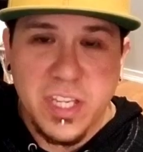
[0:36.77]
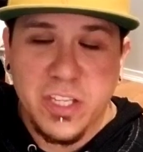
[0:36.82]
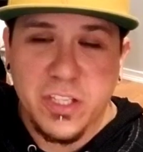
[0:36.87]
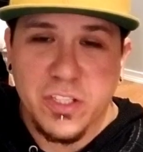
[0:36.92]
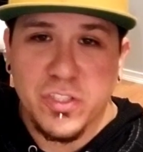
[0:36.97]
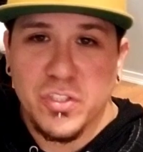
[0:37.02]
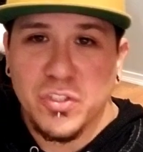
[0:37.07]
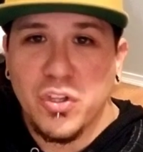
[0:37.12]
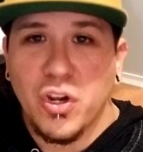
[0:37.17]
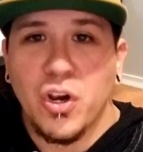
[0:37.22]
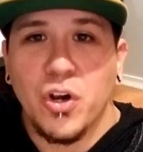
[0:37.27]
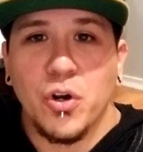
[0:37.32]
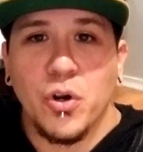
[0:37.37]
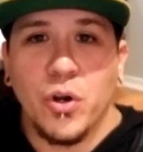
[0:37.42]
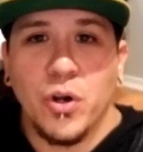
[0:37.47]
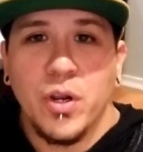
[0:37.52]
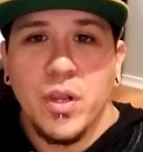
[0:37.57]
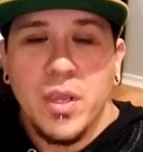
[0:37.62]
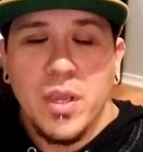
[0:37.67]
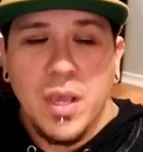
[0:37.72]
I could start,
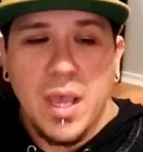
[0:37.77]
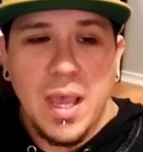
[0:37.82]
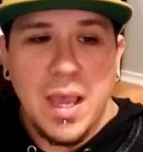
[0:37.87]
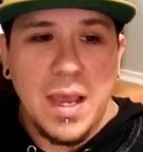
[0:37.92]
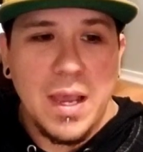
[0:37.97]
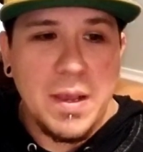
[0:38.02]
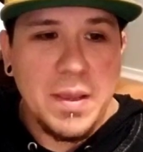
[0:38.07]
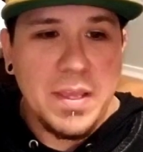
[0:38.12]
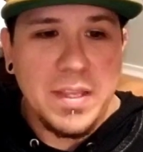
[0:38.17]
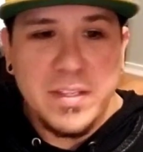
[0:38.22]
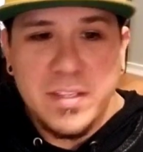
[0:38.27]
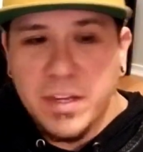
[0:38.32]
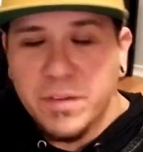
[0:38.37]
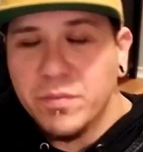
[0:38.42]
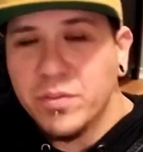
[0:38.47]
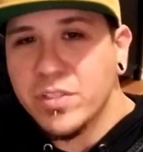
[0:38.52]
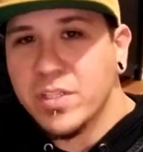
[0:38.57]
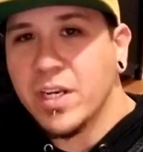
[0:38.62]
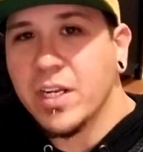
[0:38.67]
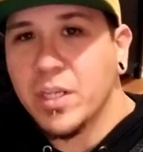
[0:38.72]
or
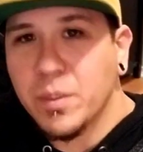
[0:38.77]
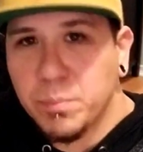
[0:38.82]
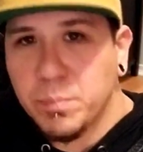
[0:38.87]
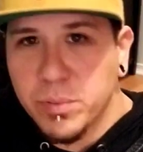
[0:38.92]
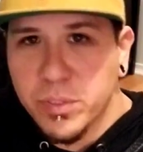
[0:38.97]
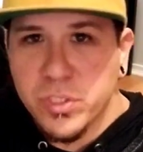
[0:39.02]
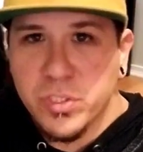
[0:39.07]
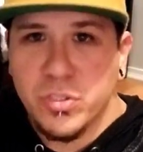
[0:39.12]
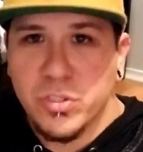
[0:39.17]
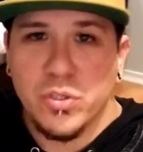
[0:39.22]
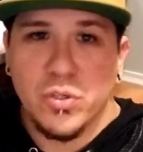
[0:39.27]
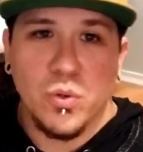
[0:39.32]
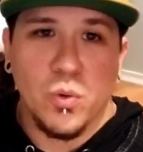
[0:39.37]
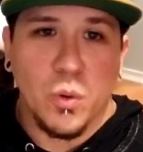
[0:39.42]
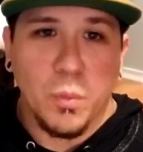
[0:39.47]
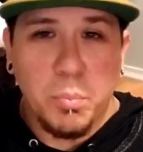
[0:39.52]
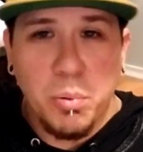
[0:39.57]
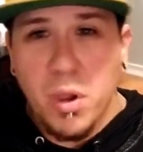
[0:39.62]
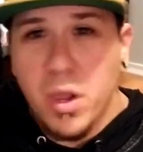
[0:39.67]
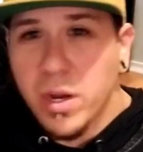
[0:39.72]
endeavors that I could pursue,
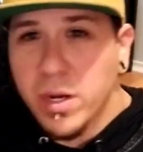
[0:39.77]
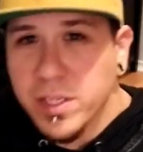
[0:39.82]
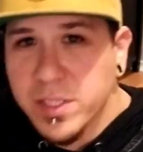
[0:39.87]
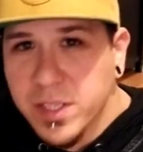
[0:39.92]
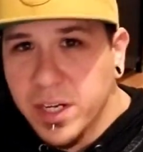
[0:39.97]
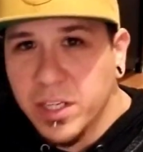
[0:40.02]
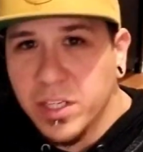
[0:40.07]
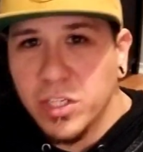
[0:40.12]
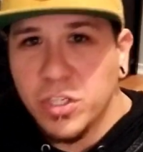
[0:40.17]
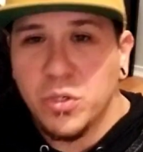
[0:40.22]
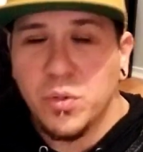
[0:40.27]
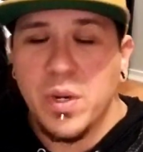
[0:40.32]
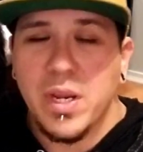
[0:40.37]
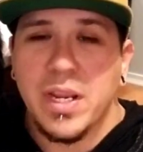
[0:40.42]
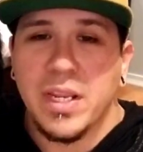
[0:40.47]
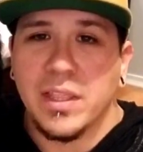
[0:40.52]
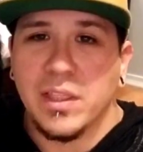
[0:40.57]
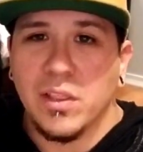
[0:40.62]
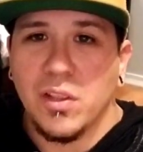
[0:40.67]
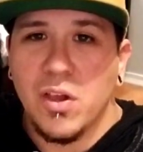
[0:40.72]
or products that I could
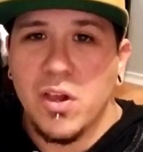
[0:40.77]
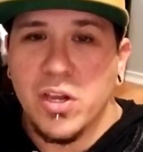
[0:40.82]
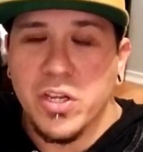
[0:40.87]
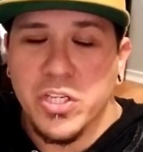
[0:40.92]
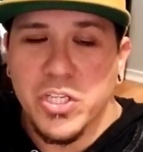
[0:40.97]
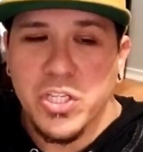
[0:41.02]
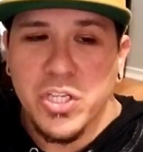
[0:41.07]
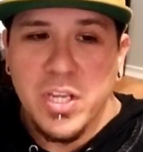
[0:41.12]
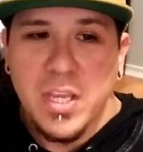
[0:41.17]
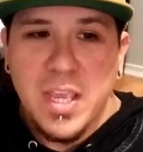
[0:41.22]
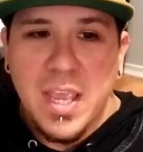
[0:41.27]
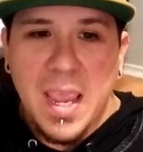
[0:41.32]
create and launch.